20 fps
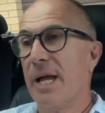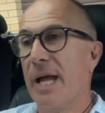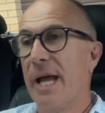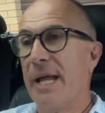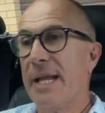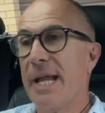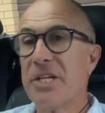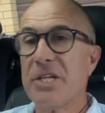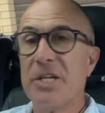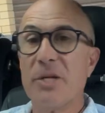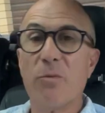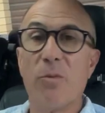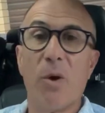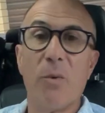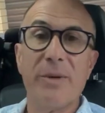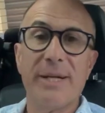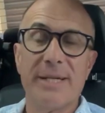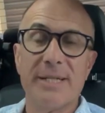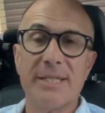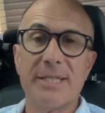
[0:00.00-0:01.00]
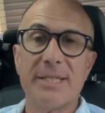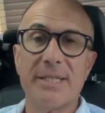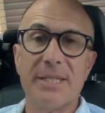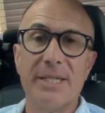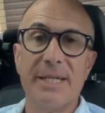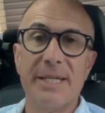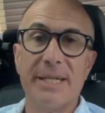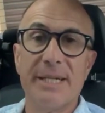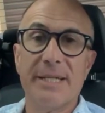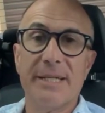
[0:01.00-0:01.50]
and actually what we can
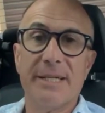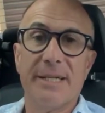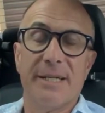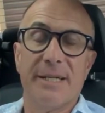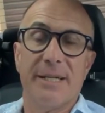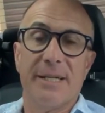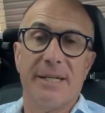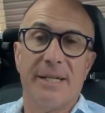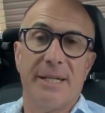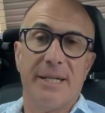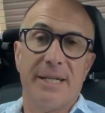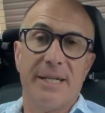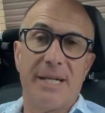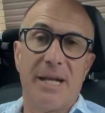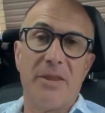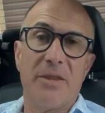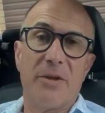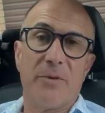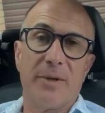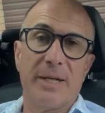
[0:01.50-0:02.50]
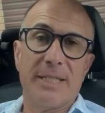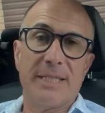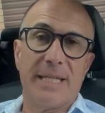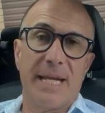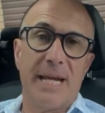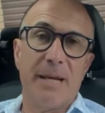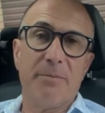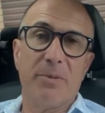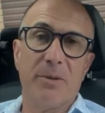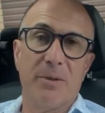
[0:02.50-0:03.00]
see. Now, there are
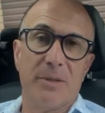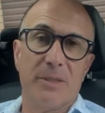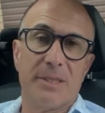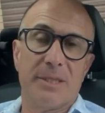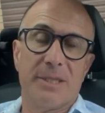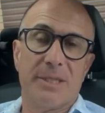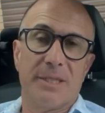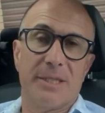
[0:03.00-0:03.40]
examples